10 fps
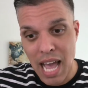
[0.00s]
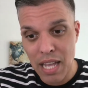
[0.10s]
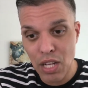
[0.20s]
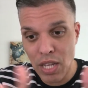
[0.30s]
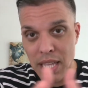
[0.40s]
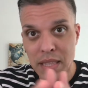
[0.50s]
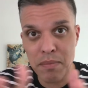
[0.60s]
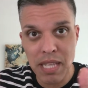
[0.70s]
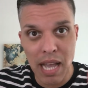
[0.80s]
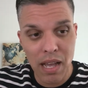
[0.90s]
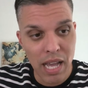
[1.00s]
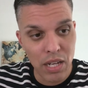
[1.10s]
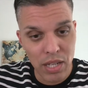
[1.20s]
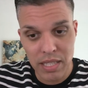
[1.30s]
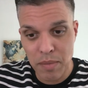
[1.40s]
I look at them
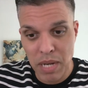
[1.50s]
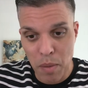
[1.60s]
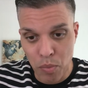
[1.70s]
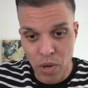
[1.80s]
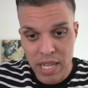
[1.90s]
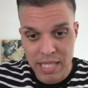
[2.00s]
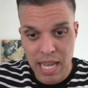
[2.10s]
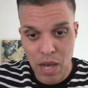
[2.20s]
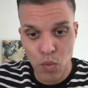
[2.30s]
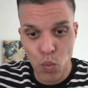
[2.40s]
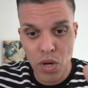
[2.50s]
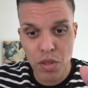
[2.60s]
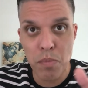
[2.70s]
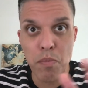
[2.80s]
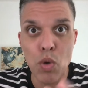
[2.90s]
and I break down what are
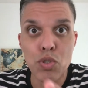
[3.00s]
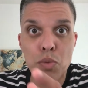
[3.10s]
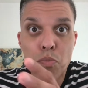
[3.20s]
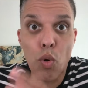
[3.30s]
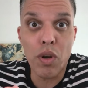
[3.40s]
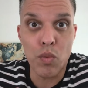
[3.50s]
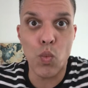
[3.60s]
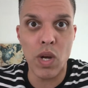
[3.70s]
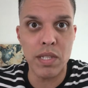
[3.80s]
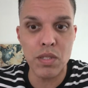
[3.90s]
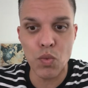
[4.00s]
the most important ones,